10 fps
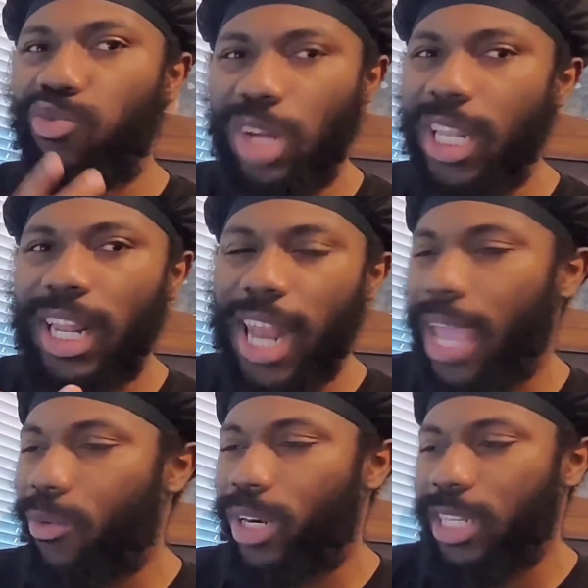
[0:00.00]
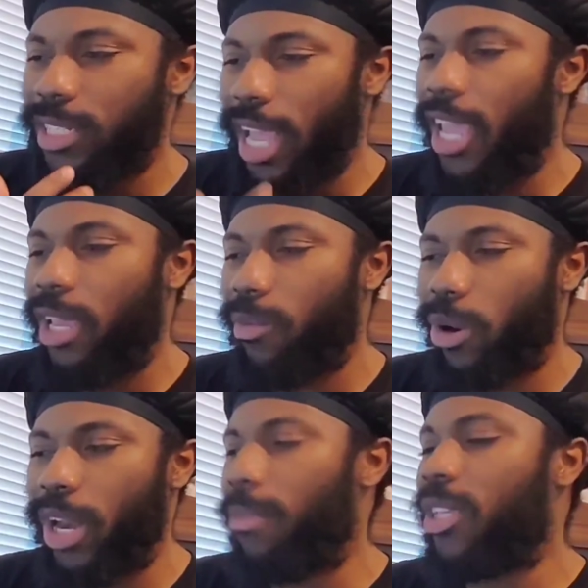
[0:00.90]
really like when he sang,
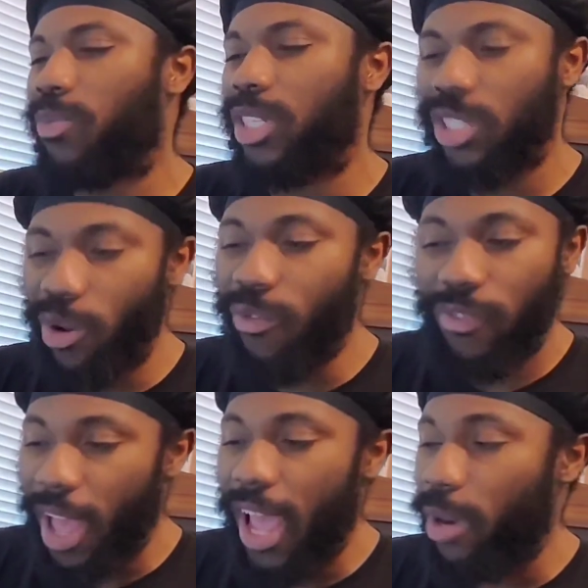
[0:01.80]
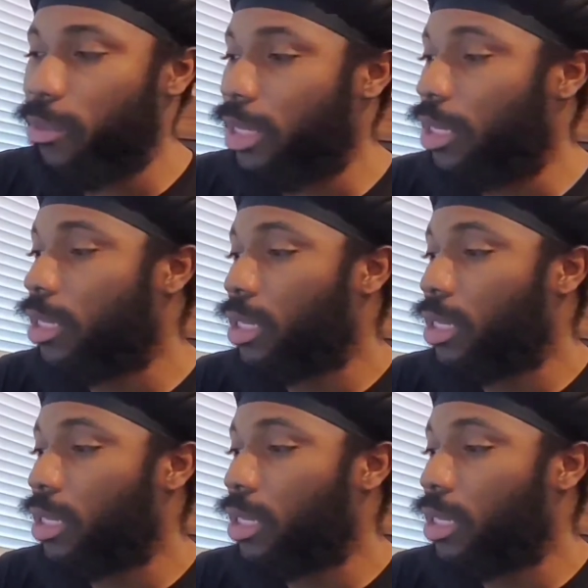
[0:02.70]
bro. That must be so fire to me.